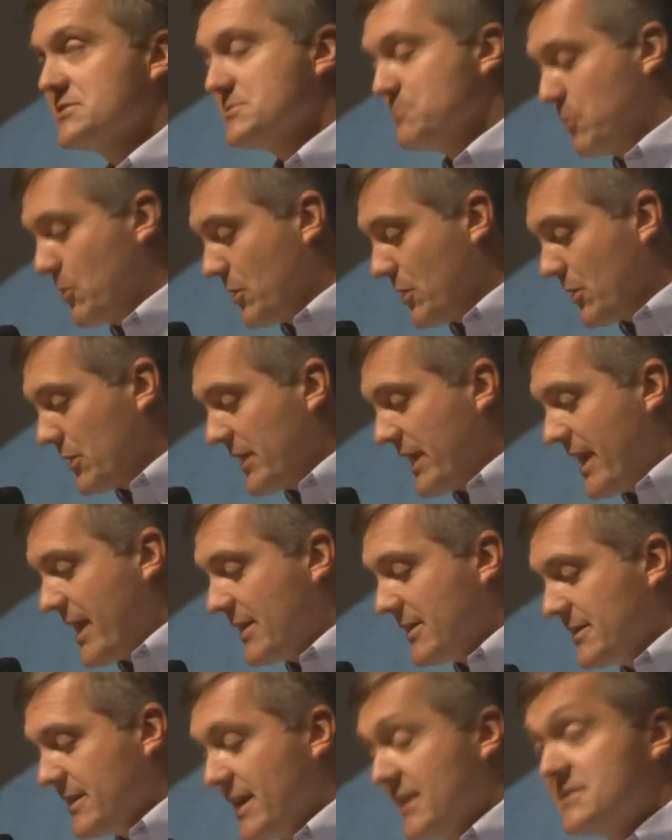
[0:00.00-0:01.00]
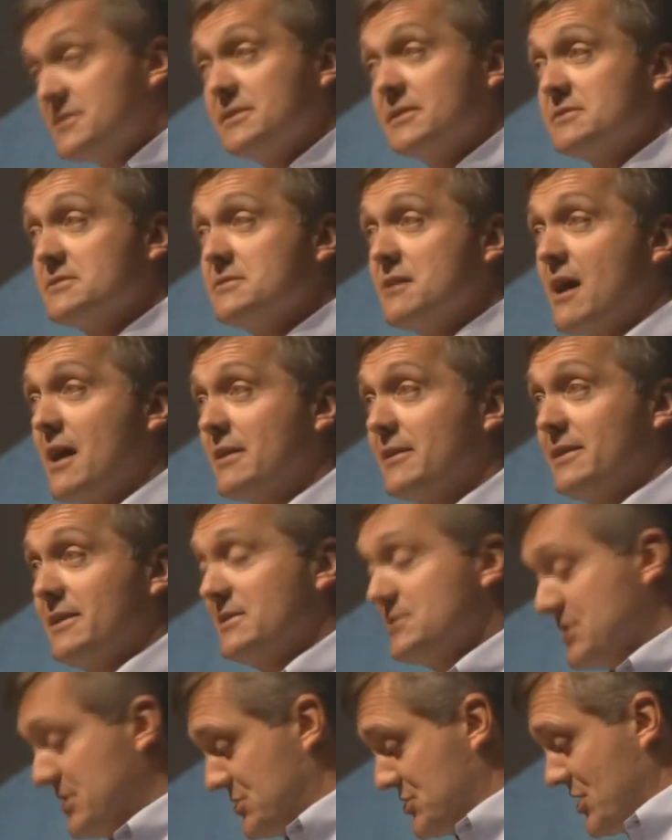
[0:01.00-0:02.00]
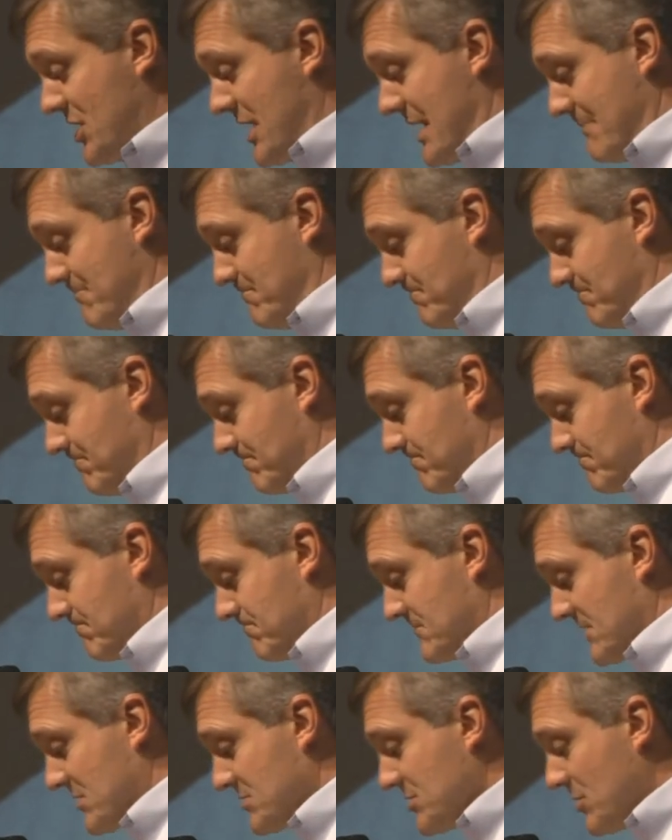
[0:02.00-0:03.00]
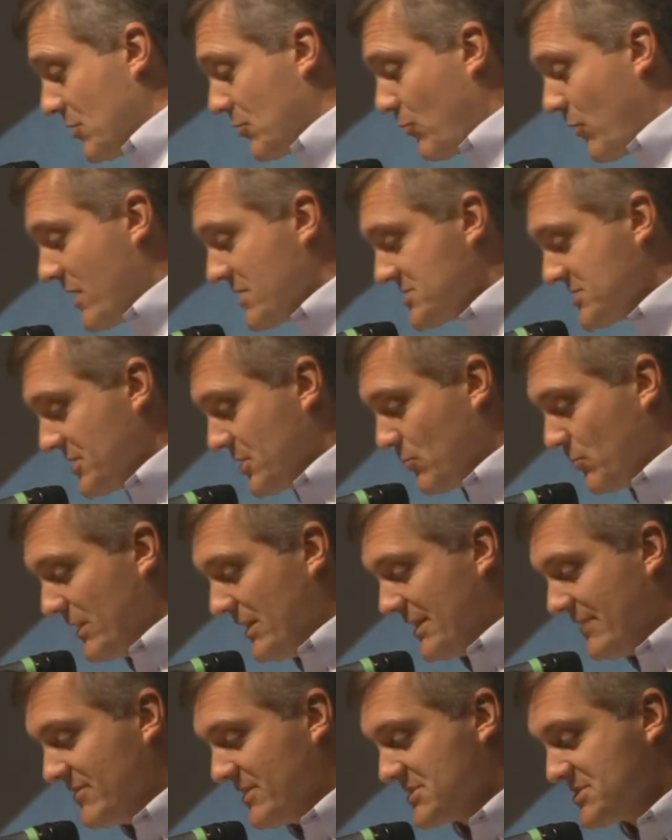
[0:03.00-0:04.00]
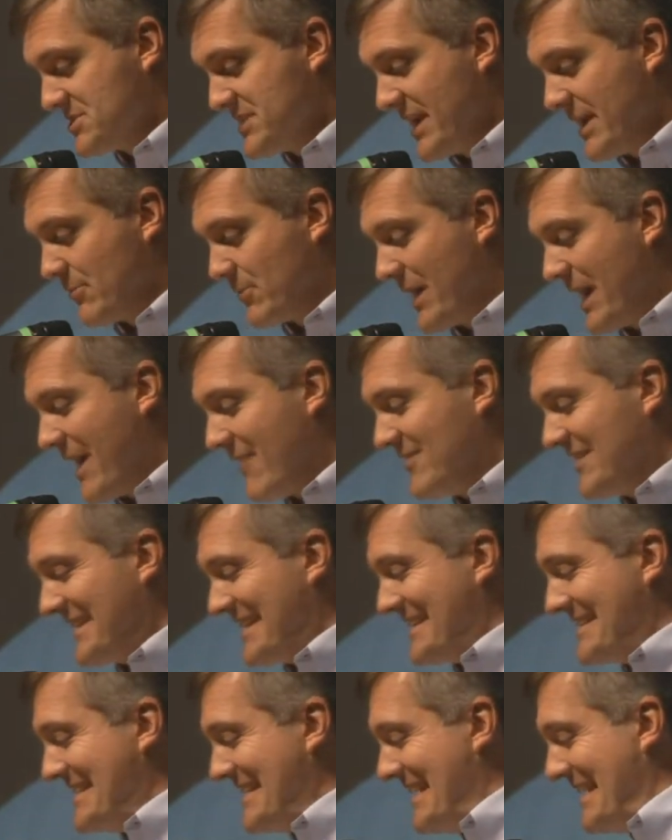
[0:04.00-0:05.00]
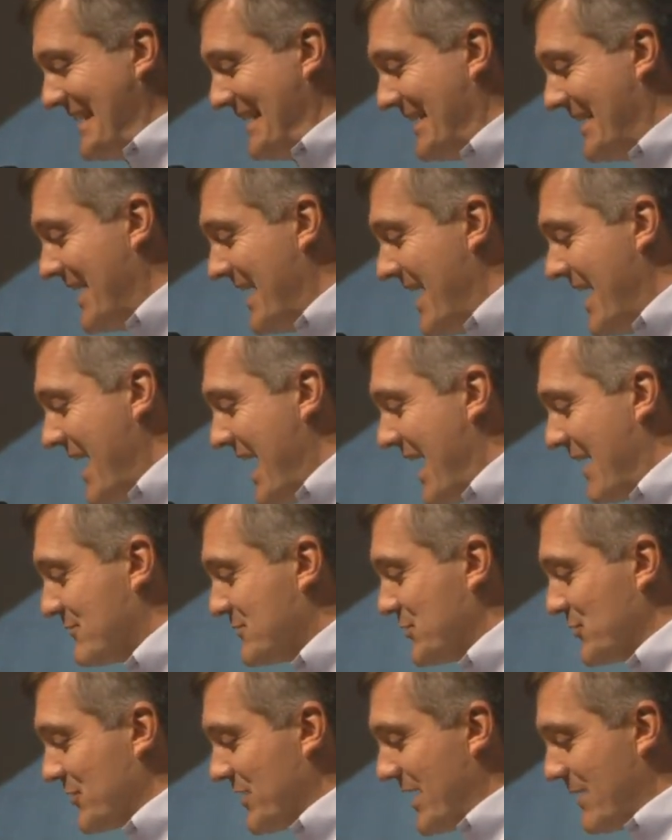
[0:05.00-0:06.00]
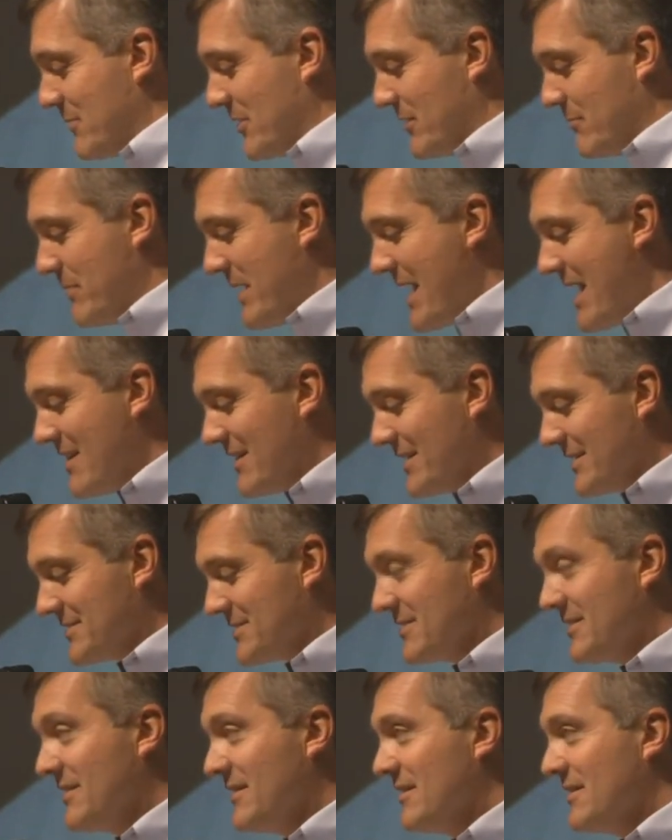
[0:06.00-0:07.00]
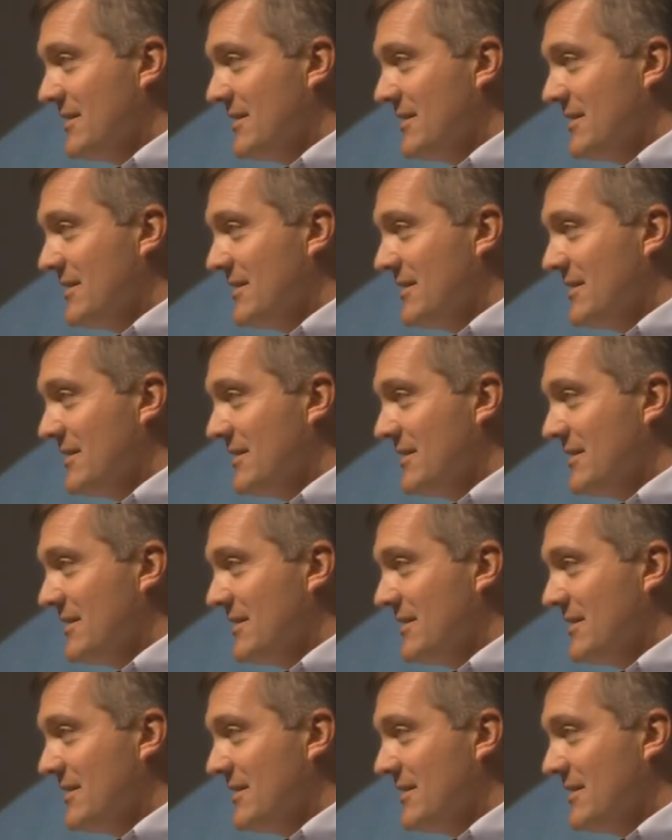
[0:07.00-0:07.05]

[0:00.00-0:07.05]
support our candidates, and it's not an easy job. There's no question that we live in a state where having a D after your name on the ballot,